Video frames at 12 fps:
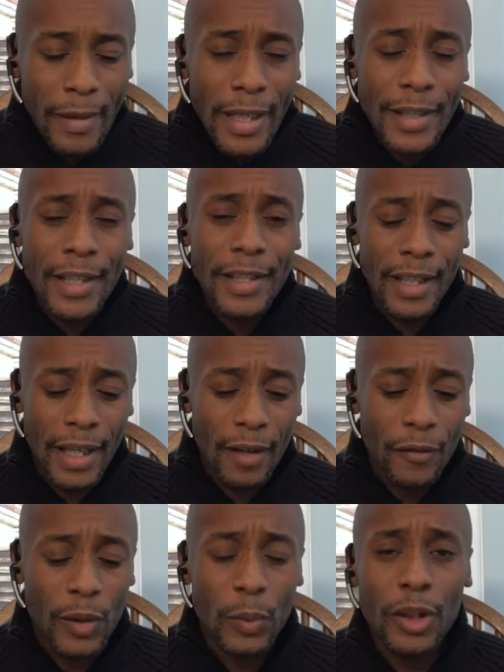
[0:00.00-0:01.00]
And then you
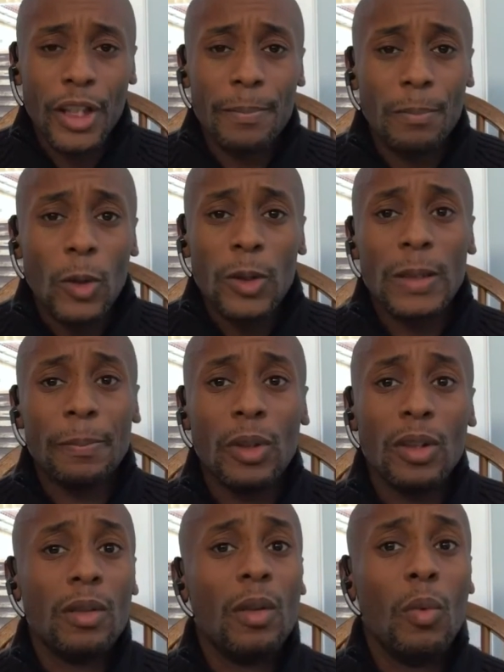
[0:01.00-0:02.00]
have the word
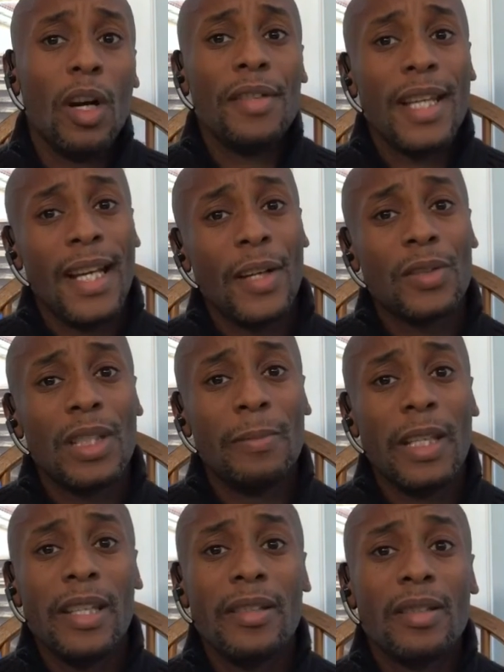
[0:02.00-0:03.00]
multiple and what that actually
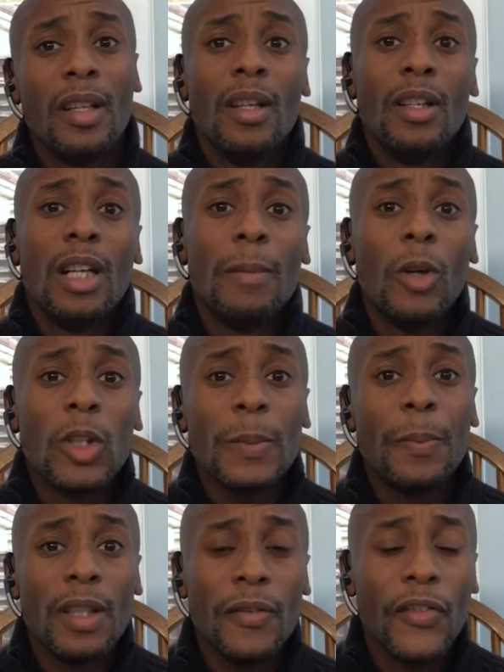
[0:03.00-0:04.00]
means. A
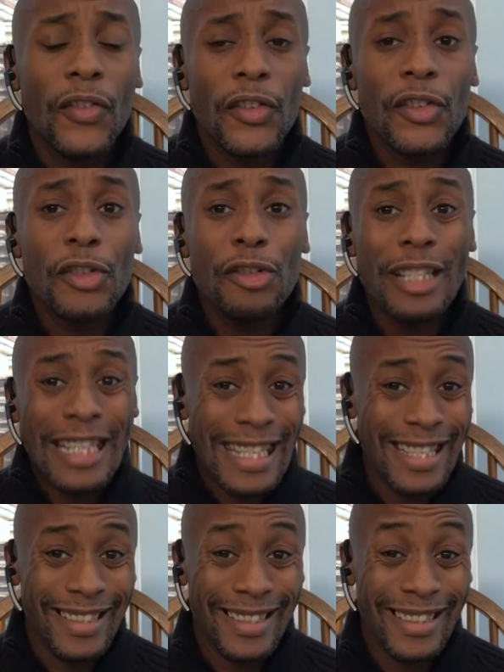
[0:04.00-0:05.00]
multiple of
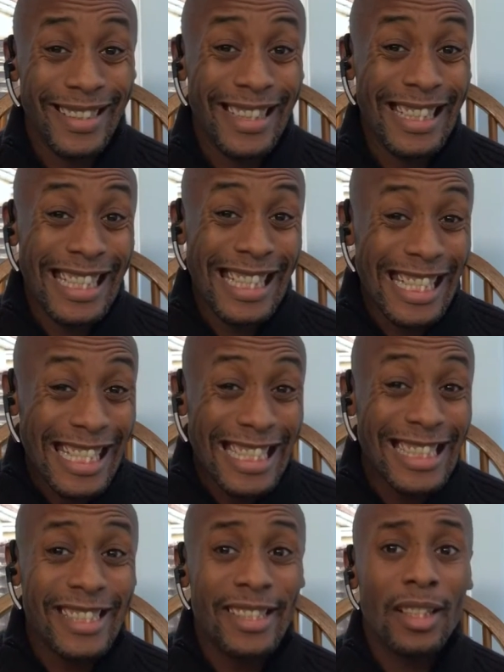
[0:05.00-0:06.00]
3
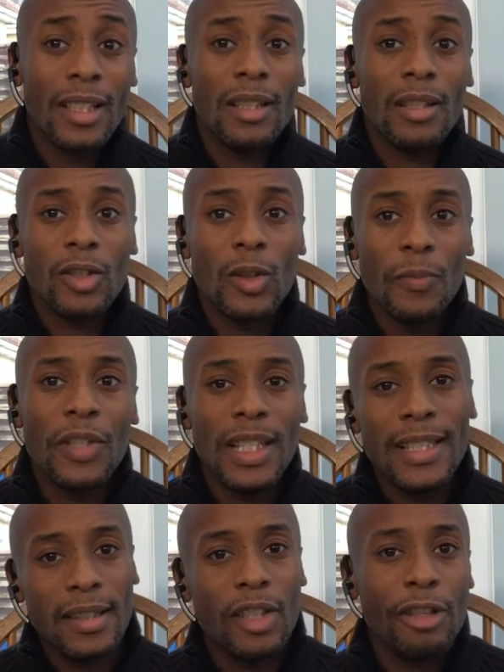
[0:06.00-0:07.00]
is something that
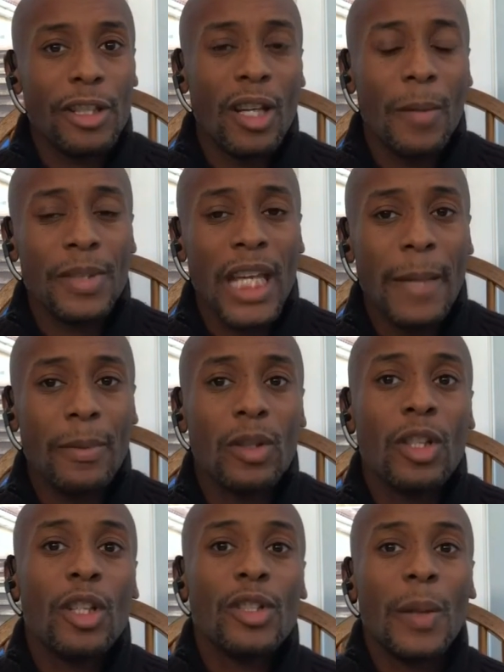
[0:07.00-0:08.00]
is in the 3 times table.
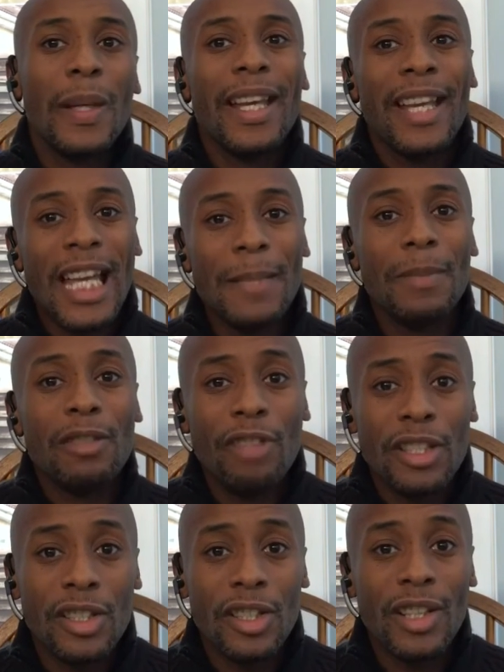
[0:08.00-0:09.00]
So it can be
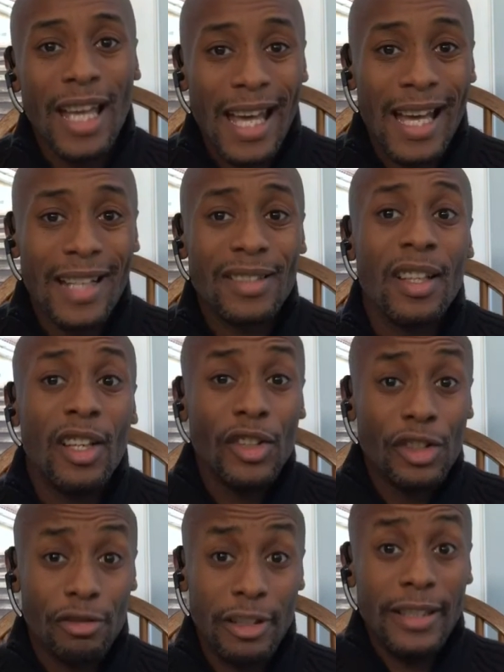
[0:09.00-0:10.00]
written as
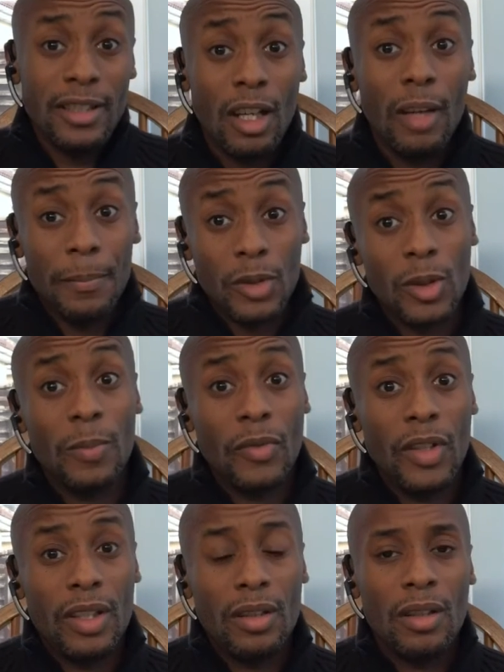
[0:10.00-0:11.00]
3 times
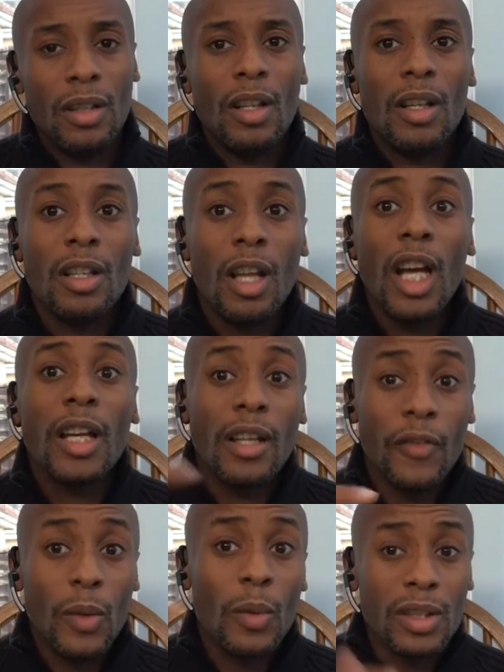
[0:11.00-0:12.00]
something. Like
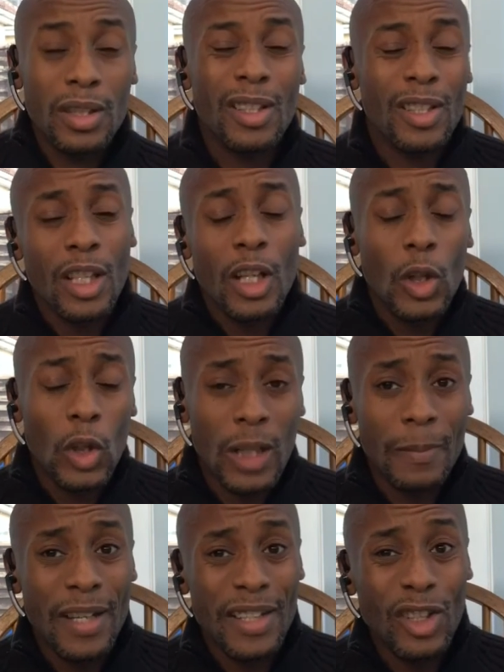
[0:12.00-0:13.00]
if you want to look at
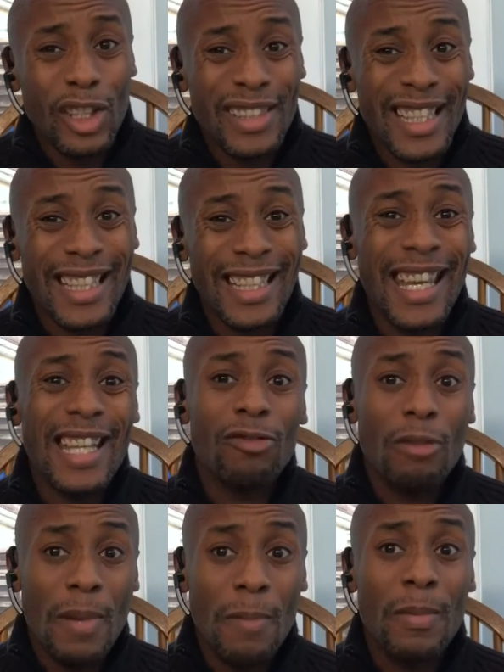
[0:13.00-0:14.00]
that again,
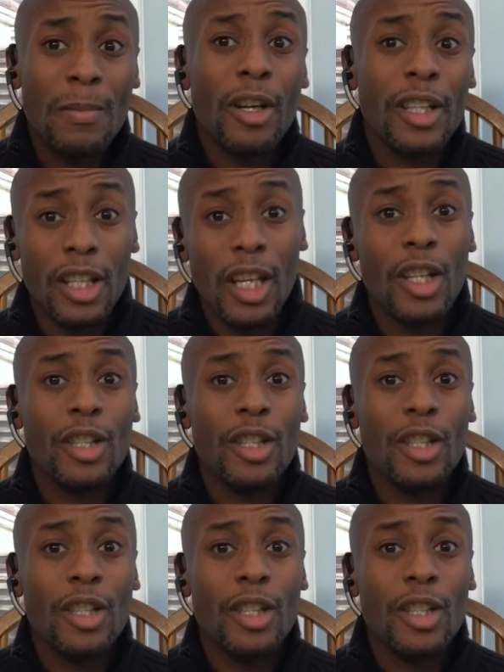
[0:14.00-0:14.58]
remember my